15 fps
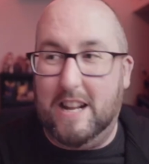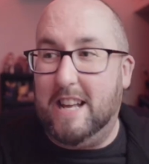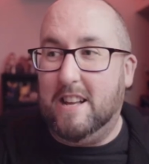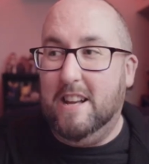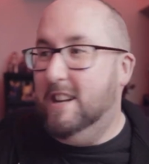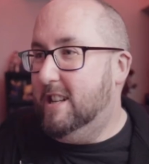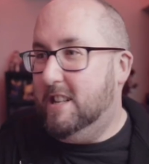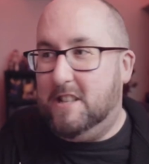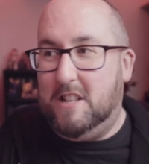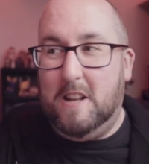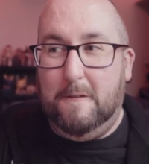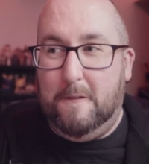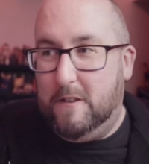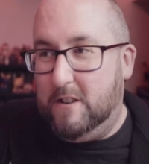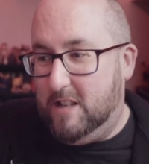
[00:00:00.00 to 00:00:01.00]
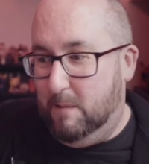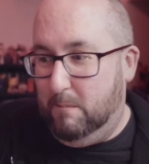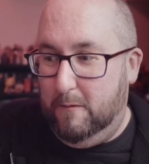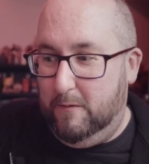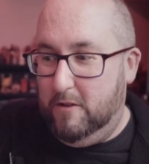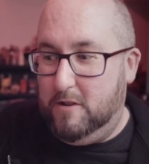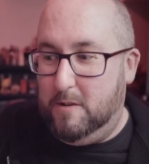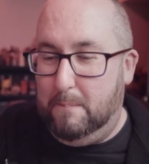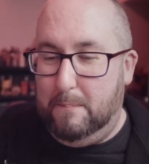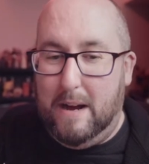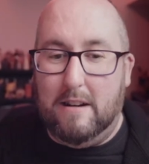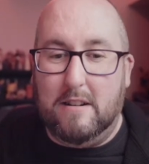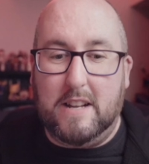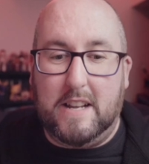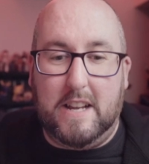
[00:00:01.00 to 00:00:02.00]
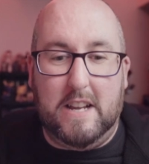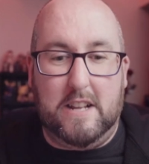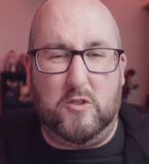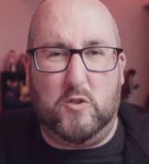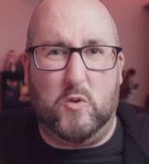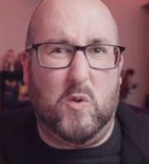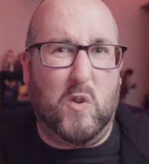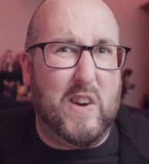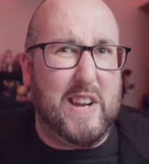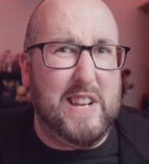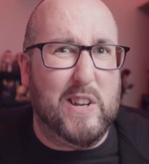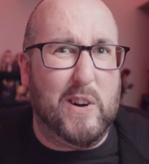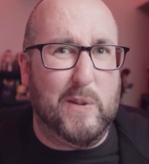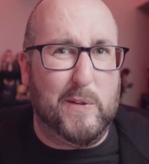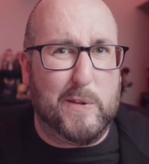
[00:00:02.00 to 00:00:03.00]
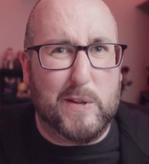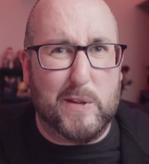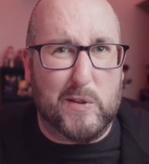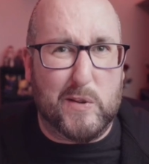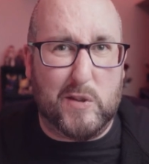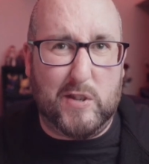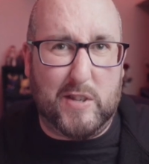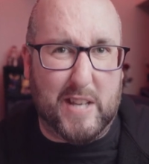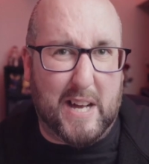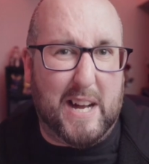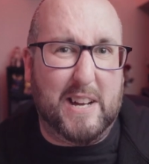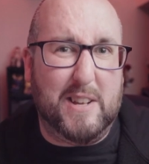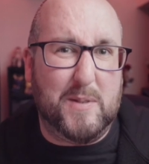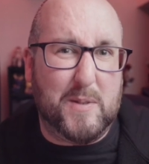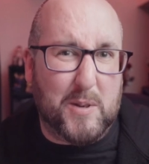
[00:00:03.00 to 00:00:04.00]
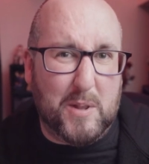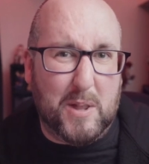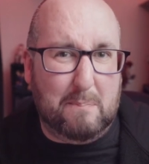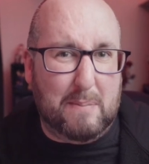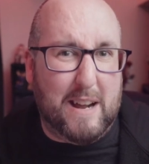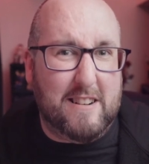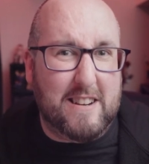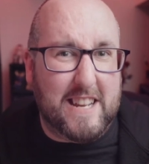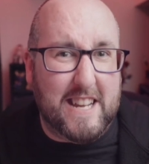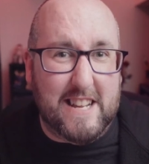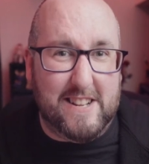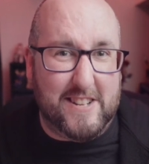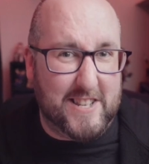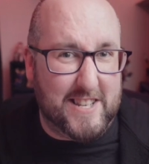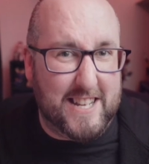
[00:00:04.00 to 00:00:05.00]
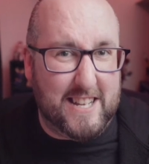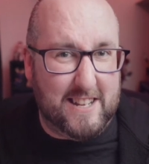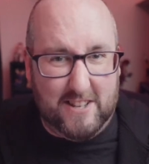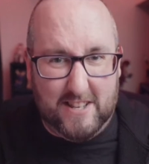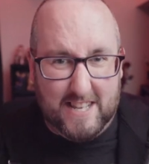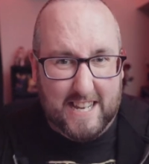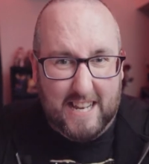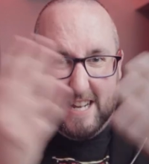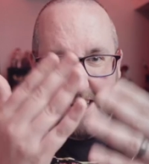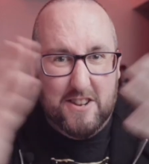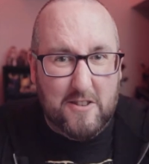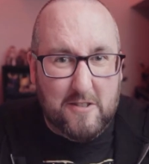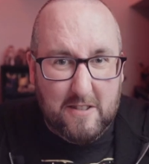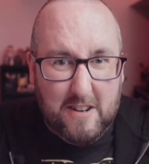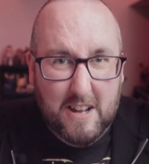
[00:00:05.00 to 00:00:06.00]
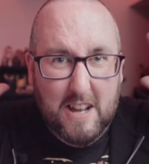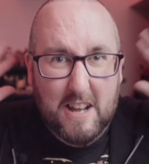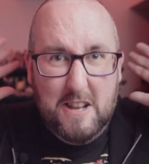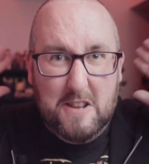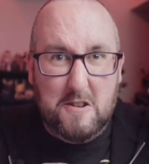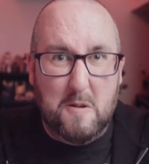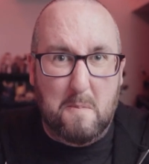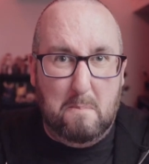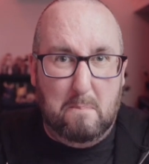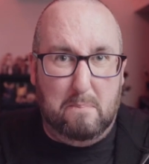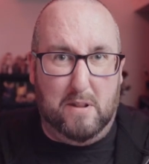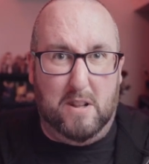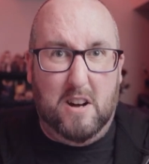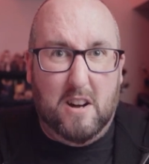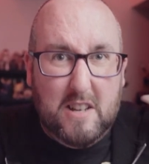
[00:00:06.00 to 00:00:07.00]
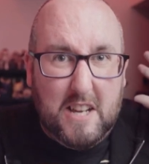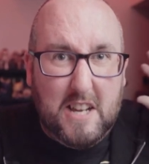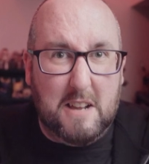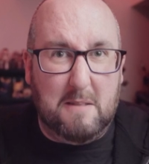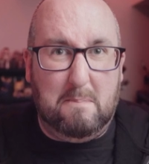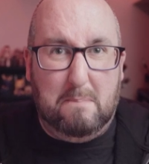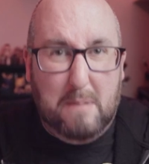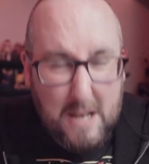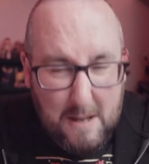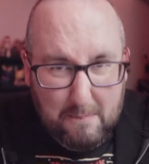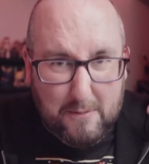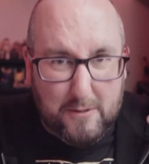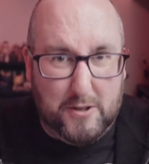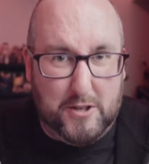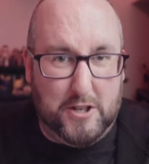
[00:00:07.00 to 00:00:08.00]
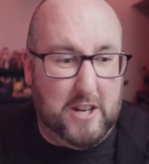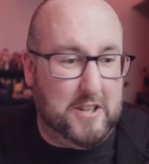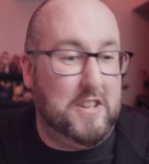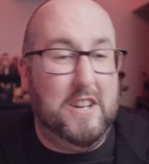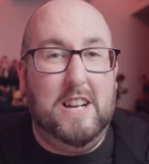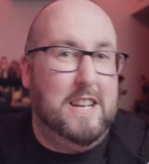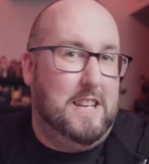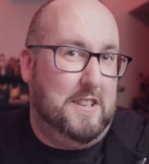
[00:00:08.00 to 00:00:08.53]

Like, say, for example, if there's a barricade, try not to stand on the barricade just to get, because again, you're, you're blocking people's shots.